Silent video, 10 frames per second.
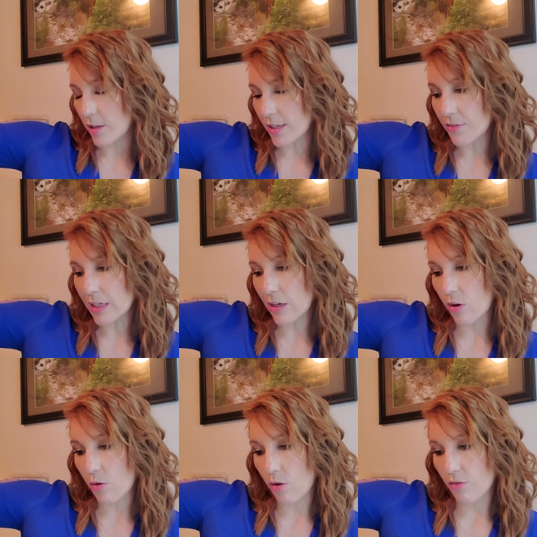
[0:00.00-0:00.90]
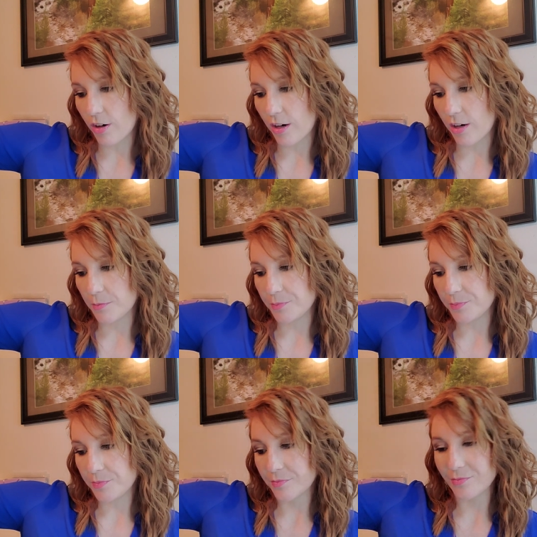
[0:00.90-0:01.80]
I'll definitely go over
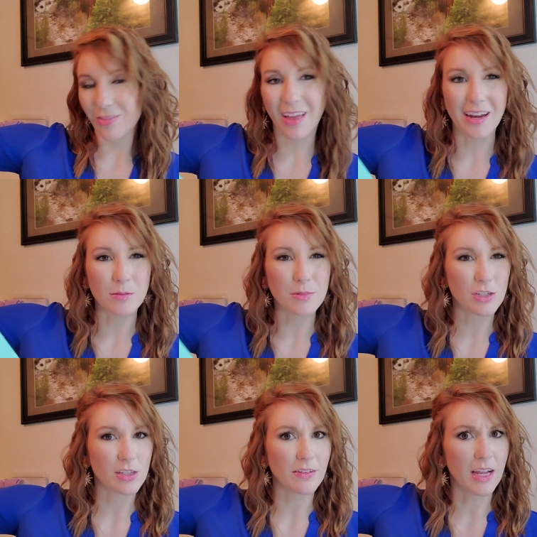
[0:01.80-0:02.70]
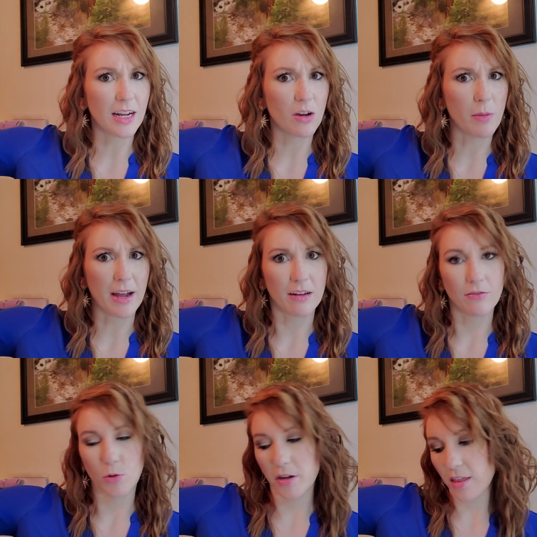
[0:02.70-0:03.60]
the items. I just have to kind of go back and
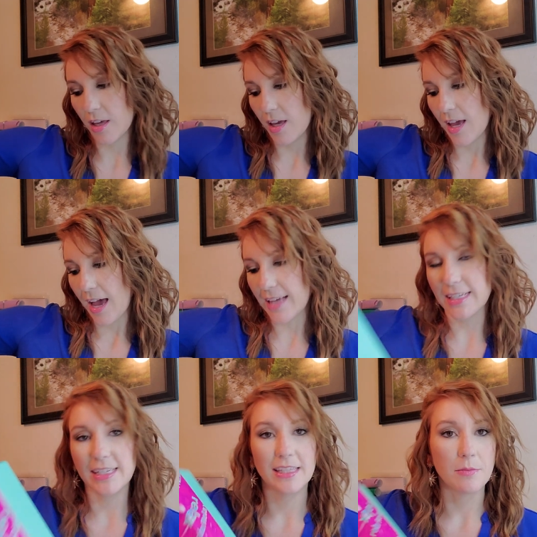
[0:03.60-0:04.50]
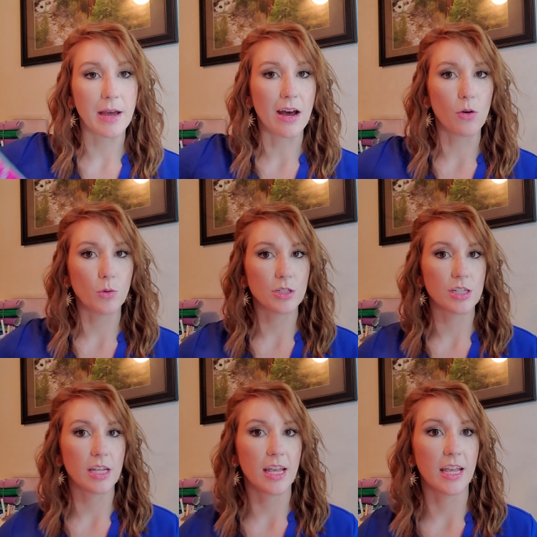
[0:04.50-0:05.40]
forth as I take them out
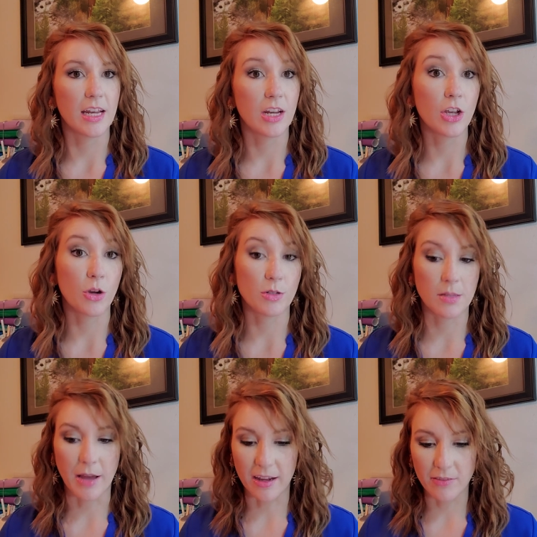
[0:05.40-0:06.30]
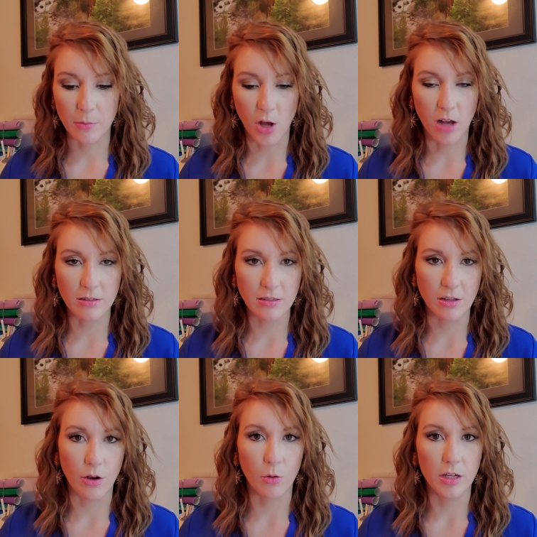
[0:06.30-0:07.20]
and go to the back of the box.
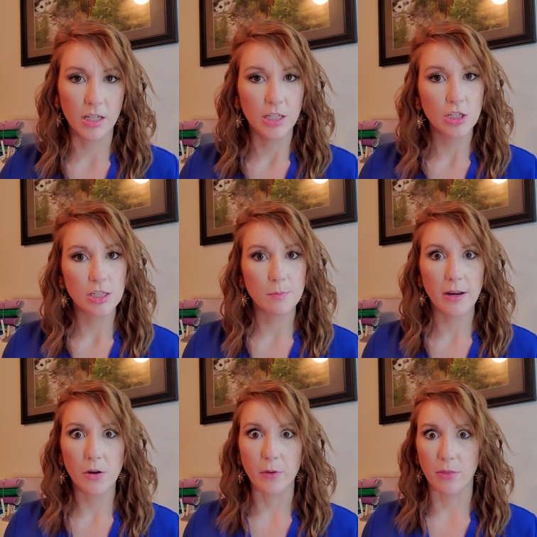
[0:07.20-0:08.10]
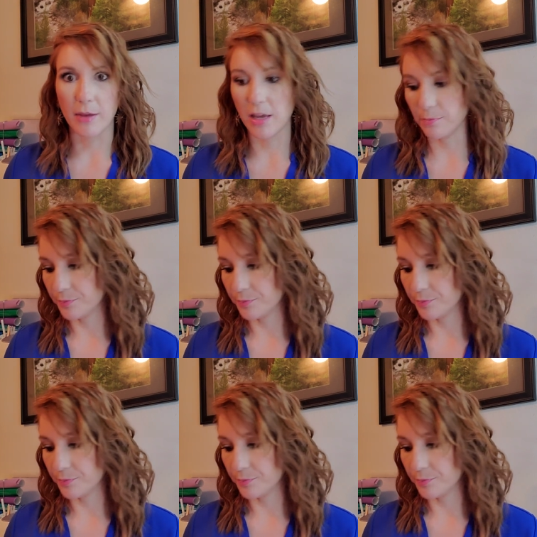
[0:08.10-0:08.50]
So just bear with me.